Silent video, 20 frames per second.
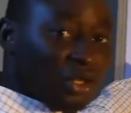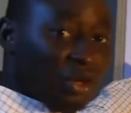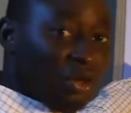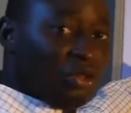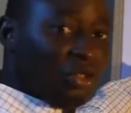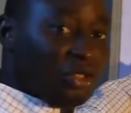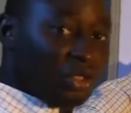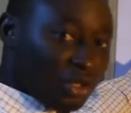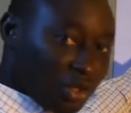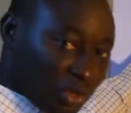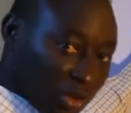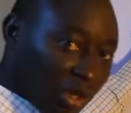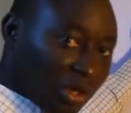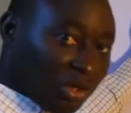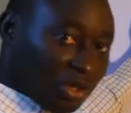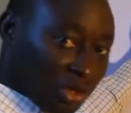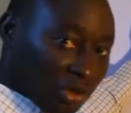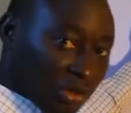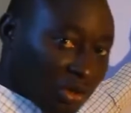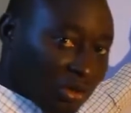own
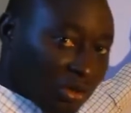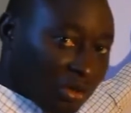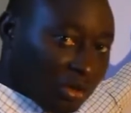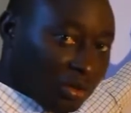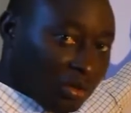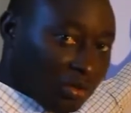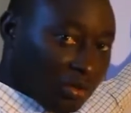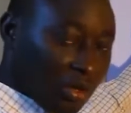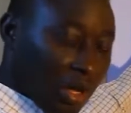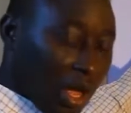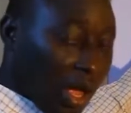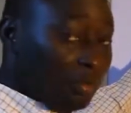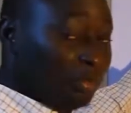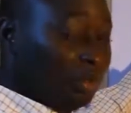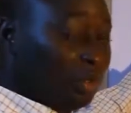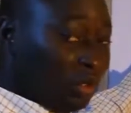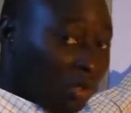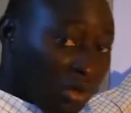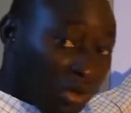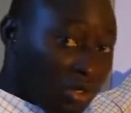structure. I'm
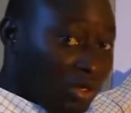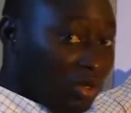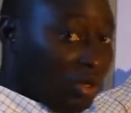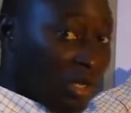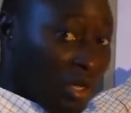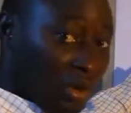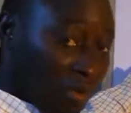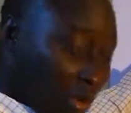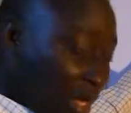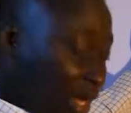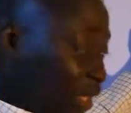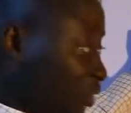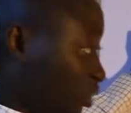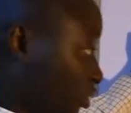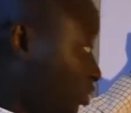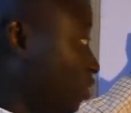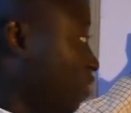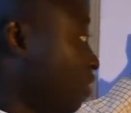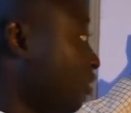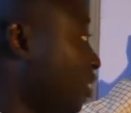sure you are aware
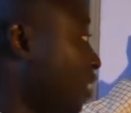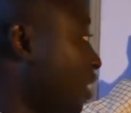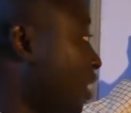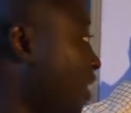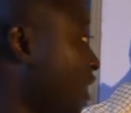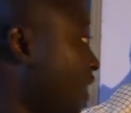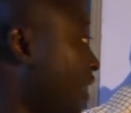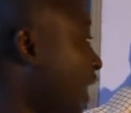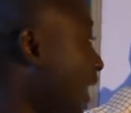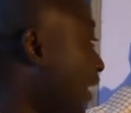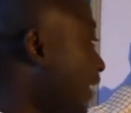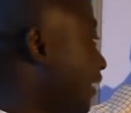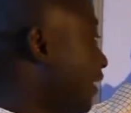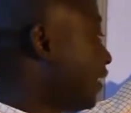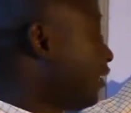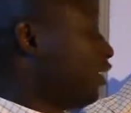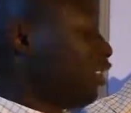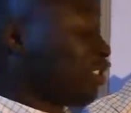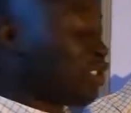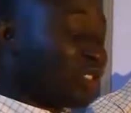too that
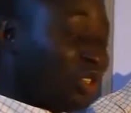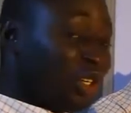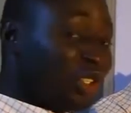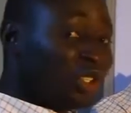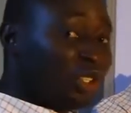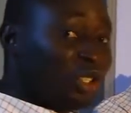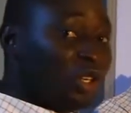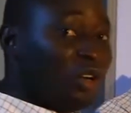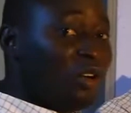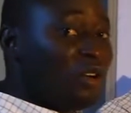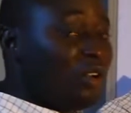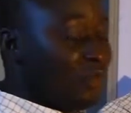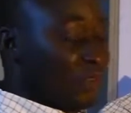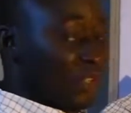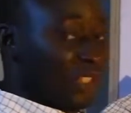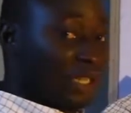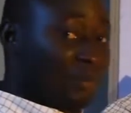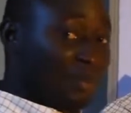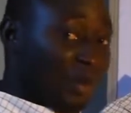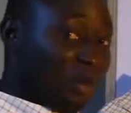the structure of a
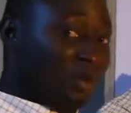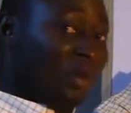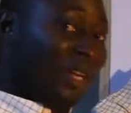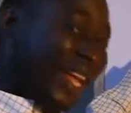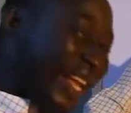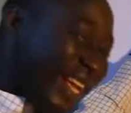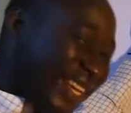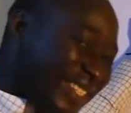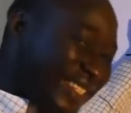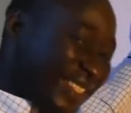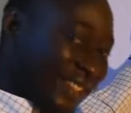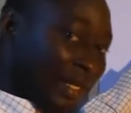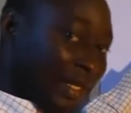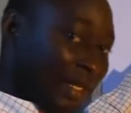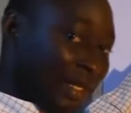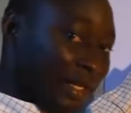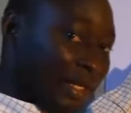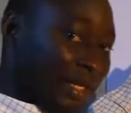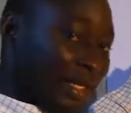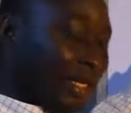typical
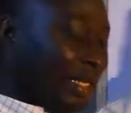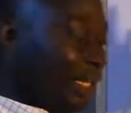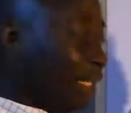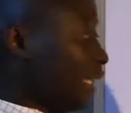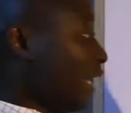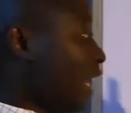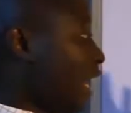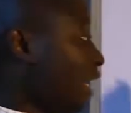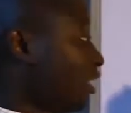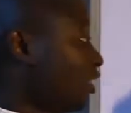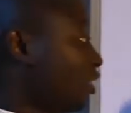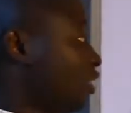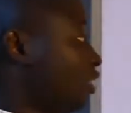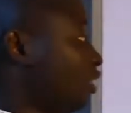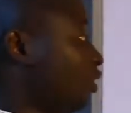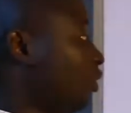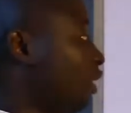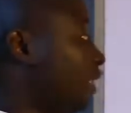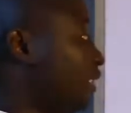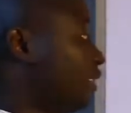essay has to do
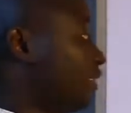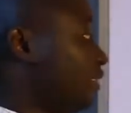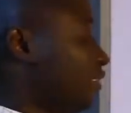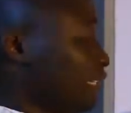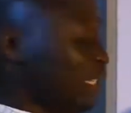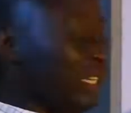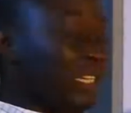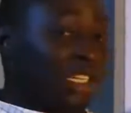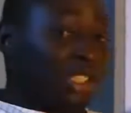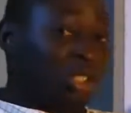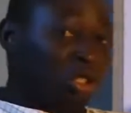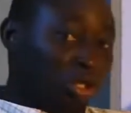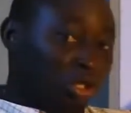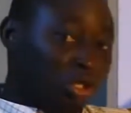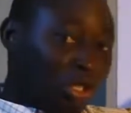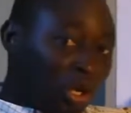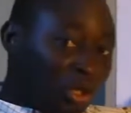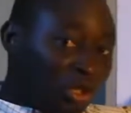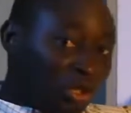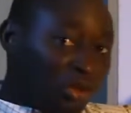with the
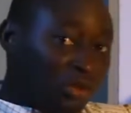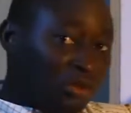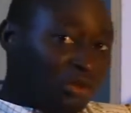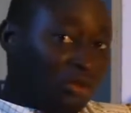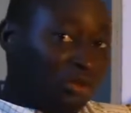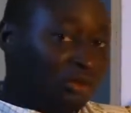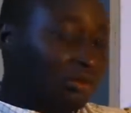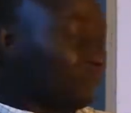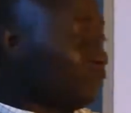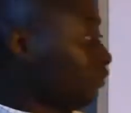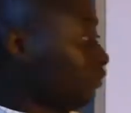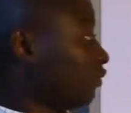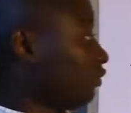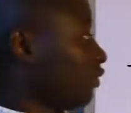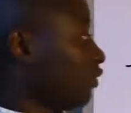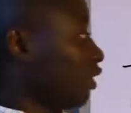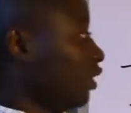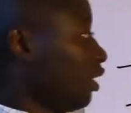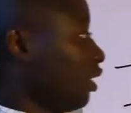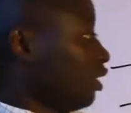introduction,
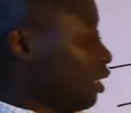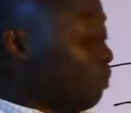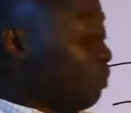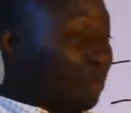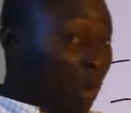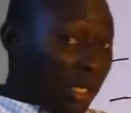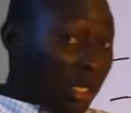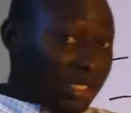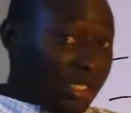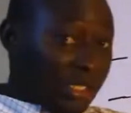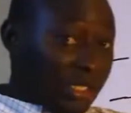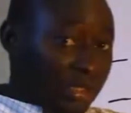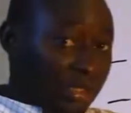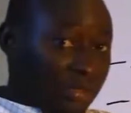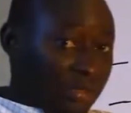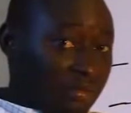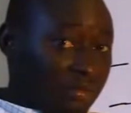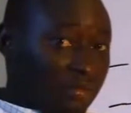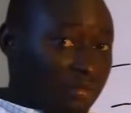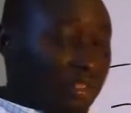the
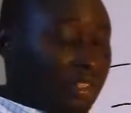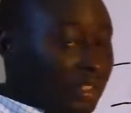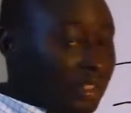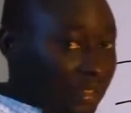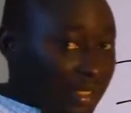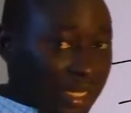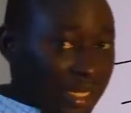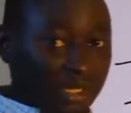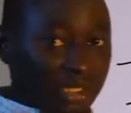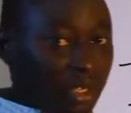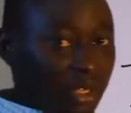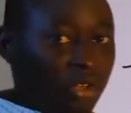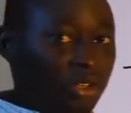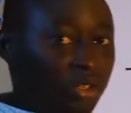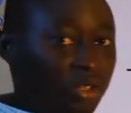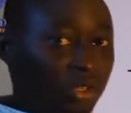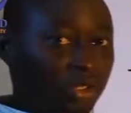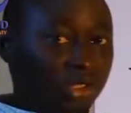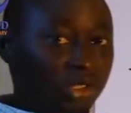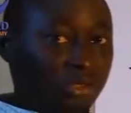body, then
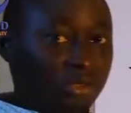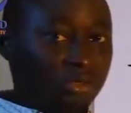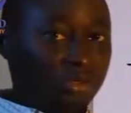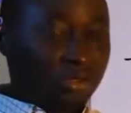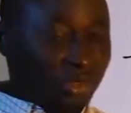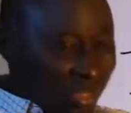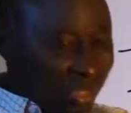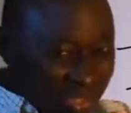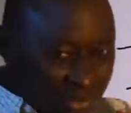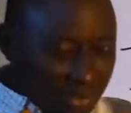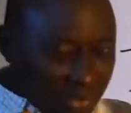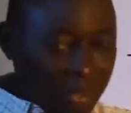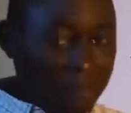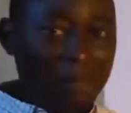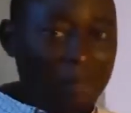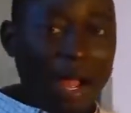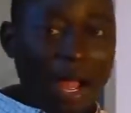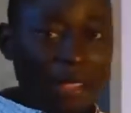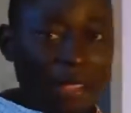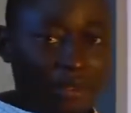conclusion. Just 3
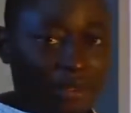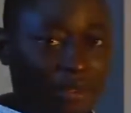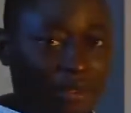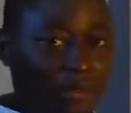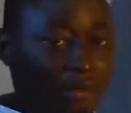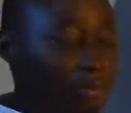parts: